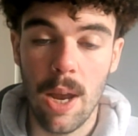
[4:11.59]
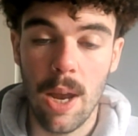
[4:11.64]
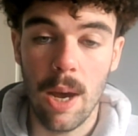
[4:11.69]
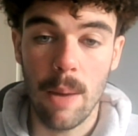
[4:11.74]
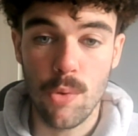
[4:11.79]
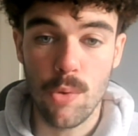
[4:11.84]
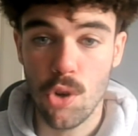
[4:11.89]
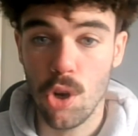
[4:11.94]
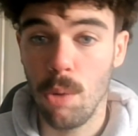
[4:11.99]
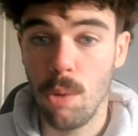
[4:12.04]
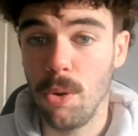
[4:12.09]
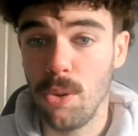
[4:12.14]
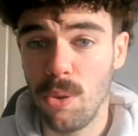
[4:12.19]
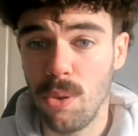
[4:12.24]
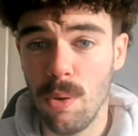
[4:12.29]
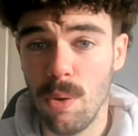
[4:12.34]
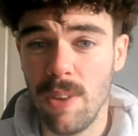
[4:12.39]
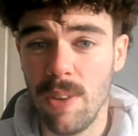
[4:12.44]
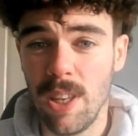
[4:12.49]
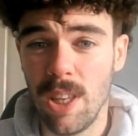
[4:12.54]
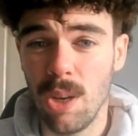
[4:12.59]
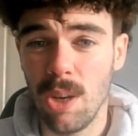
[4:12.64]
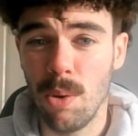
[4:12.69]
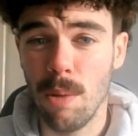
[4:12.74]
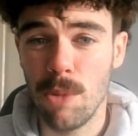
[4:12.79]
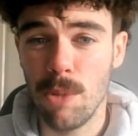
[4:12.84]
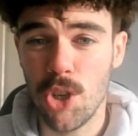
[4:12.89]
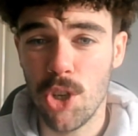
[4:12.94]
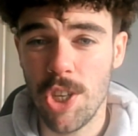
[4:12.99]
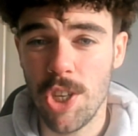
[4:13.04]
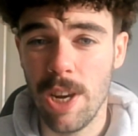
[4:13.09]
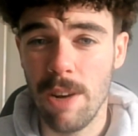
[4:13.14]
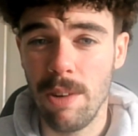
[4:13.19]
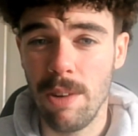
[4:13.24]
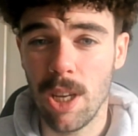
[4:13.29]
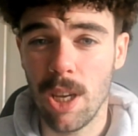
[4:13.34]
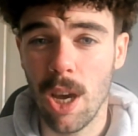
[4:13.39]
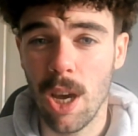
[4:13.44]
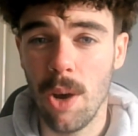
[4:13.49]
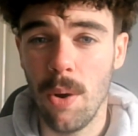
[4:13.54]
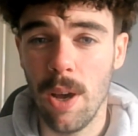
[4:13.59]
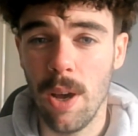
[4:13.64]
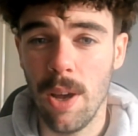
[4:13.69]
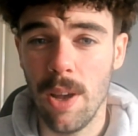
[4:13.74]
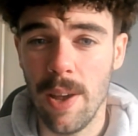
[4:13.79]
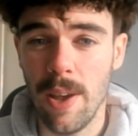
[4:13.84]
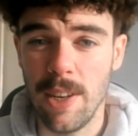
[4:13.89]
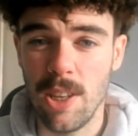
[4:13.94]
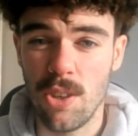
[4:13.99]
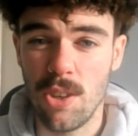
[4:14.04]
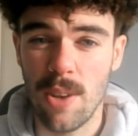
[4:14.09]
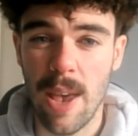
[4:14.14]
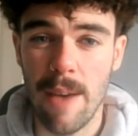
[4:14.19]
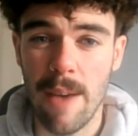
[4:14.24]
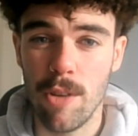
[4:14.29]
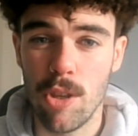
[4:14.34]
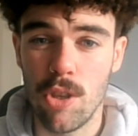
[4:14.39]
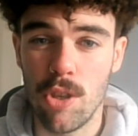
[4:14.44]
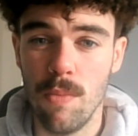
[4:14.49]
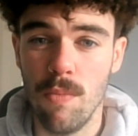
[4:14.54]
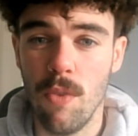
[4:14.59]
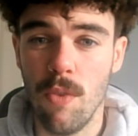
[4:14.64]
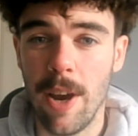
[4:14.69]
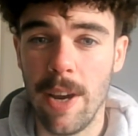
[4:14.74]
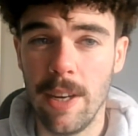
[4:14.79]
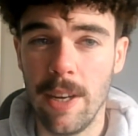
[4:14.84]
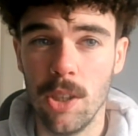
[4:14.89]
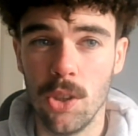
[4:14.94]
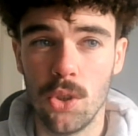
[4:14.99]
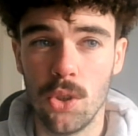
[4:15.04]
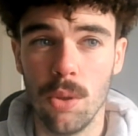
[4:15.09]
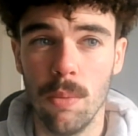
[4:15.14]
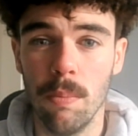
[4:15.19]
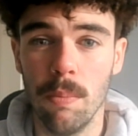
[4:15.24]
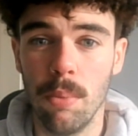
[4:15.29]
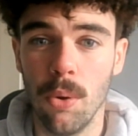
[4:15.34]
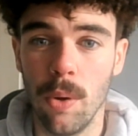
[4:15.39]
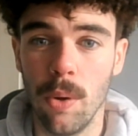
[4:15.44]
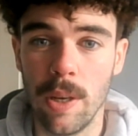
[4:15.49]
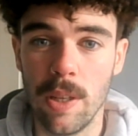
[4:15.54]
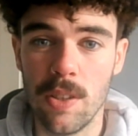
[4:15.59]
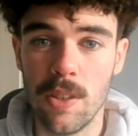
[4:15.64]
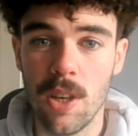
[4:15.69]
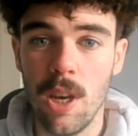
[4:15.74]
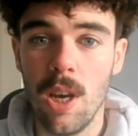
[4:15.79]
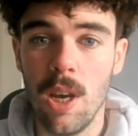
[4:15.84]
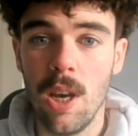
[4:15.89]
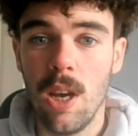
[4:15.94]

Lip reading: I'm sure we'll do a video on Moshiri go and his Everton reign at some point.